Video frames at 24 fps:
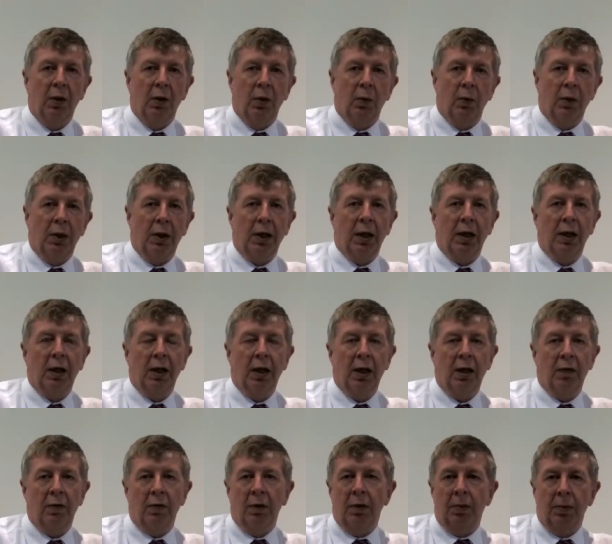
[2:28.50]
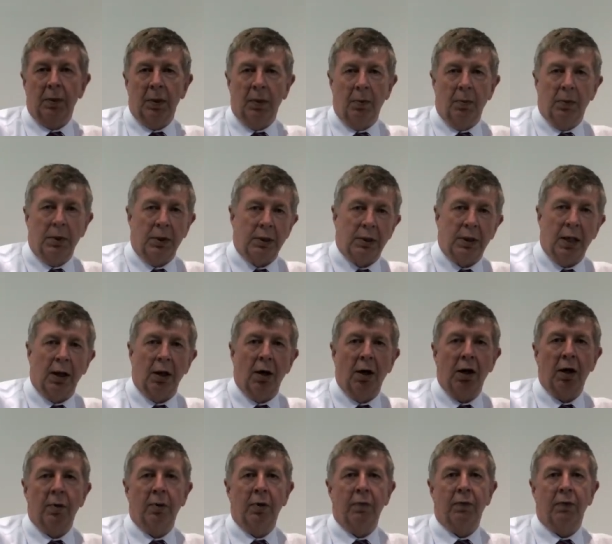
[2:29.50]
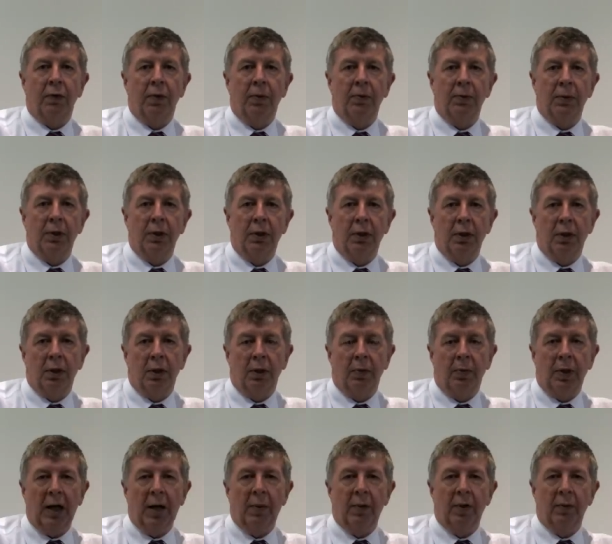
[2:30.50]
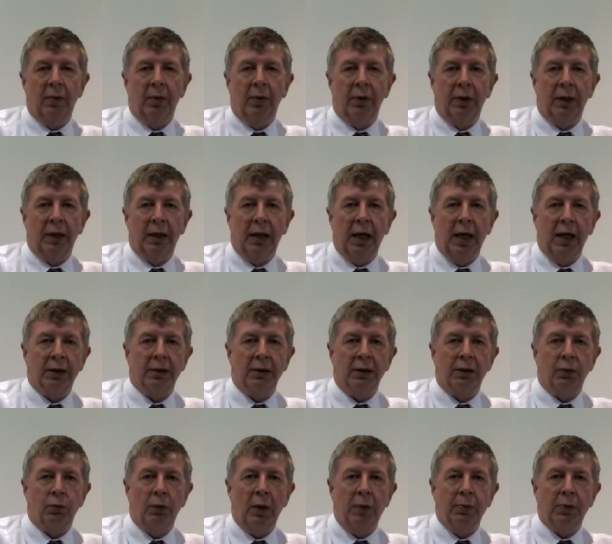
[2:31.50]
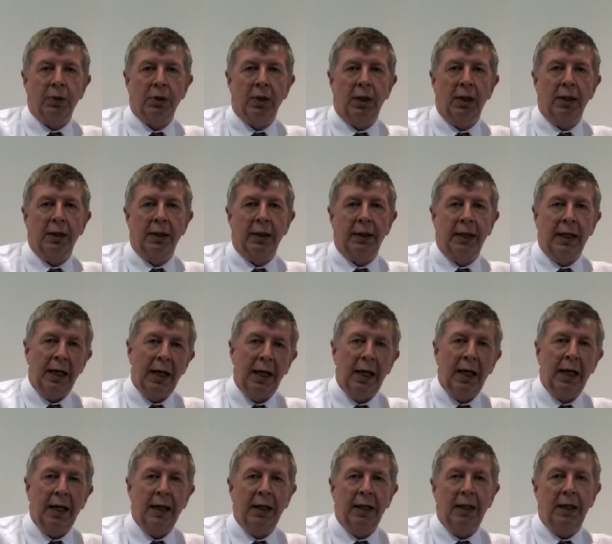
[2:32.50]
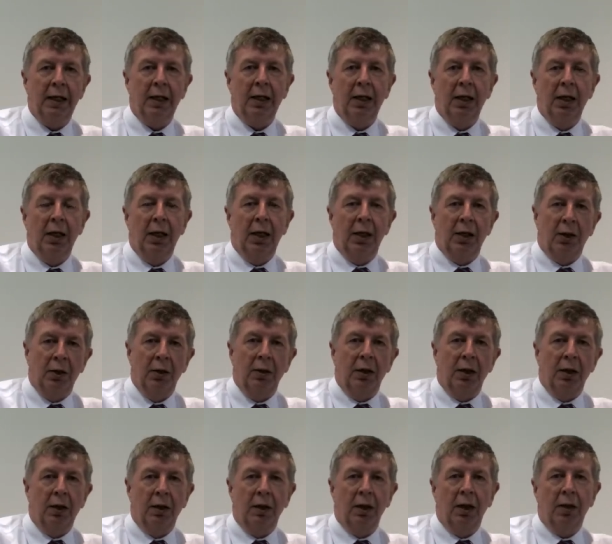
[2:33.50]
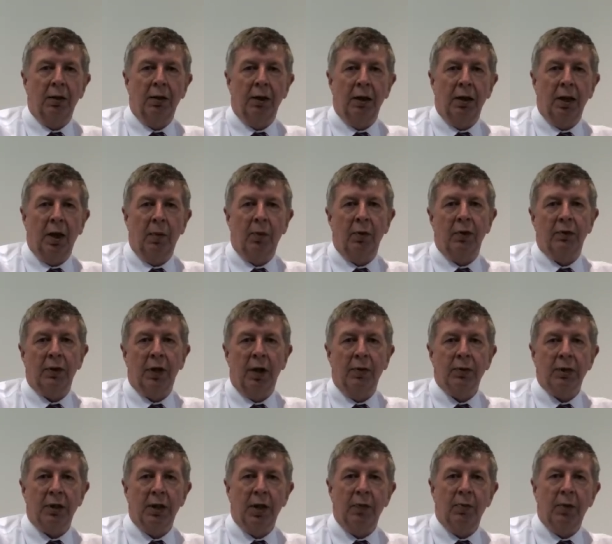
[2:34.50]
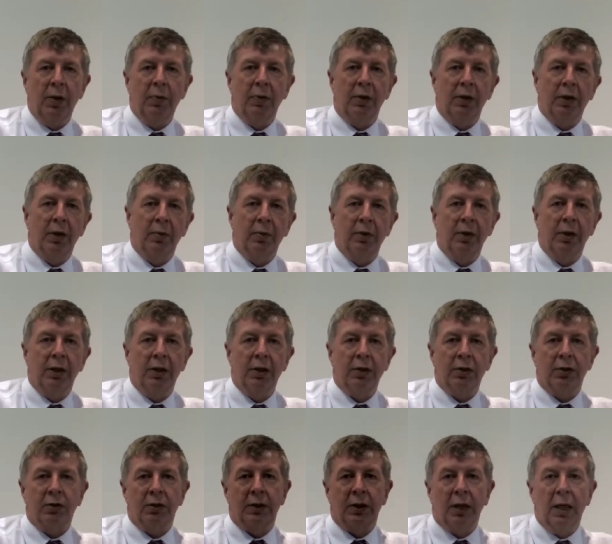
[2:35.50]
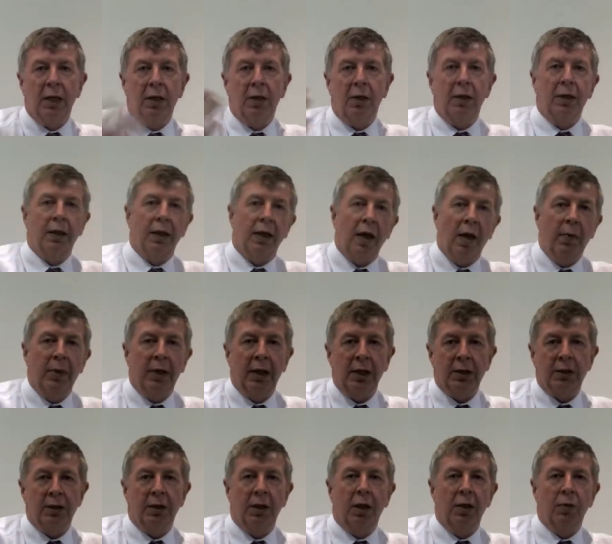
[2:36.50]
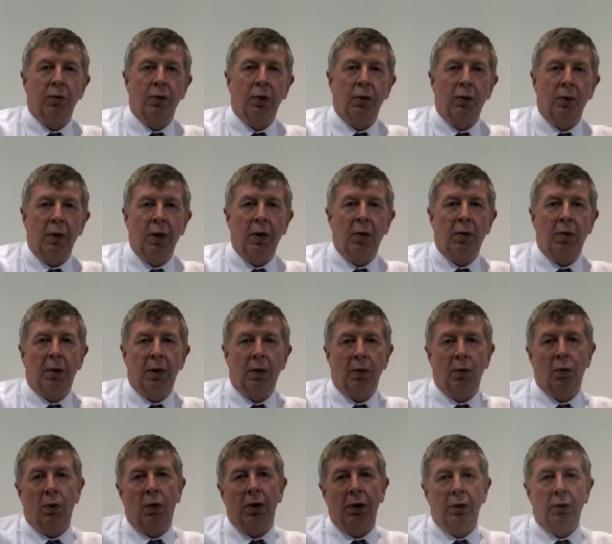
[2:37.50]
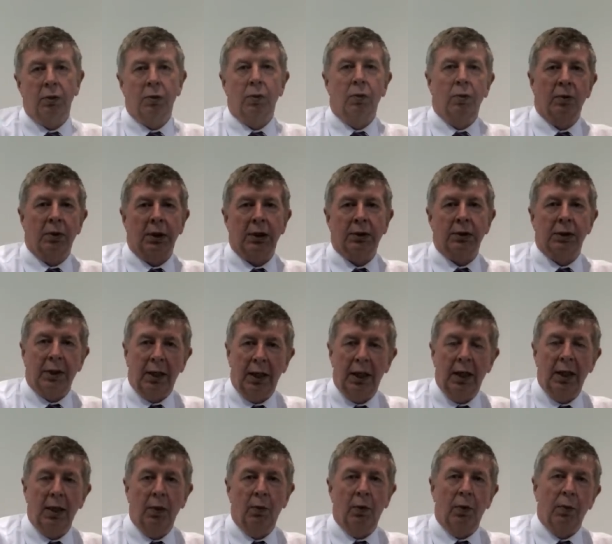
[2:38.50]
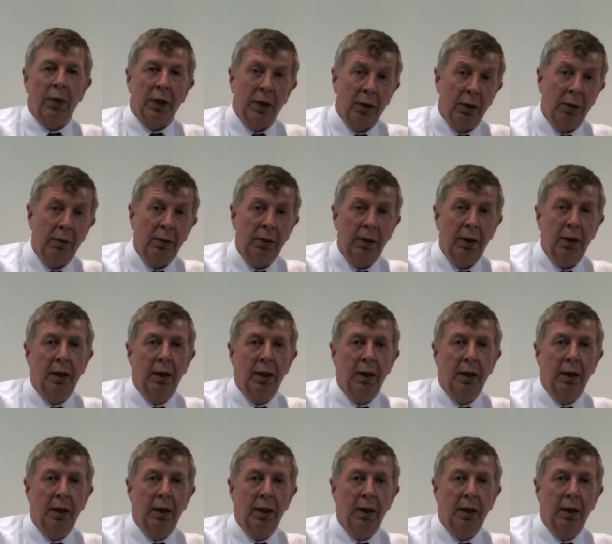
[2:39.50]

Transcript: We're going to have it's downloadable from the Department of Building and Housing's website. Get out there. You know, the number of times I hear people in the building industry say, oh, the government doesn't know what we want or doesn't care what we do.